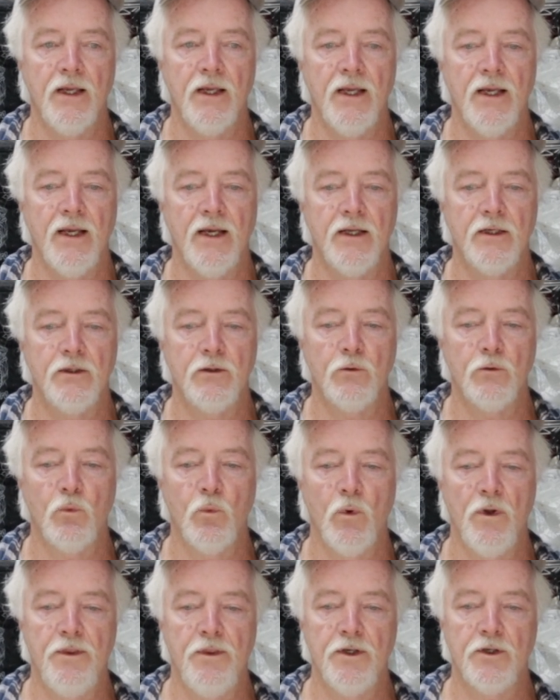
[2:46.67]
And
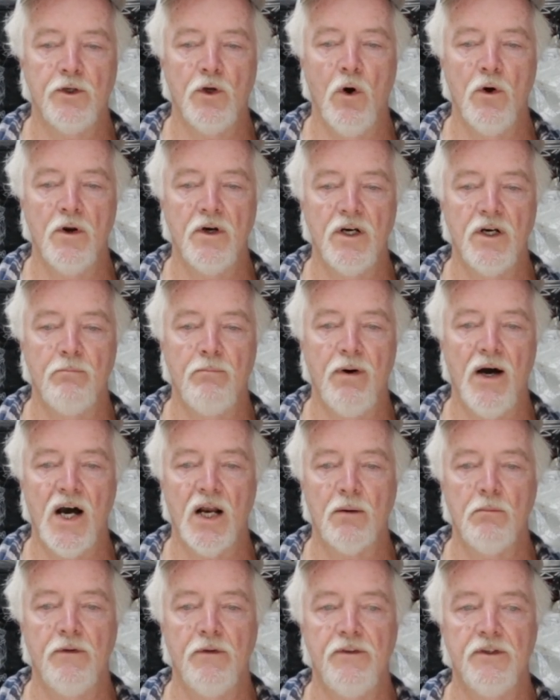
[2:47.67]
with it going in the
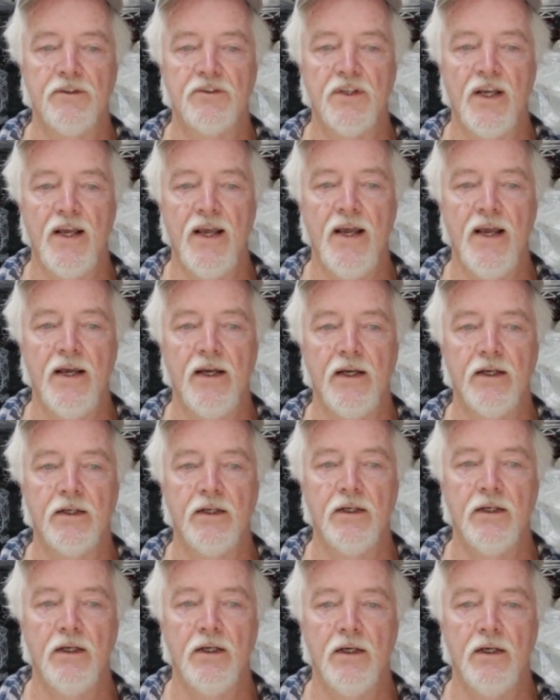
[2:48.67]
bottom of this egg,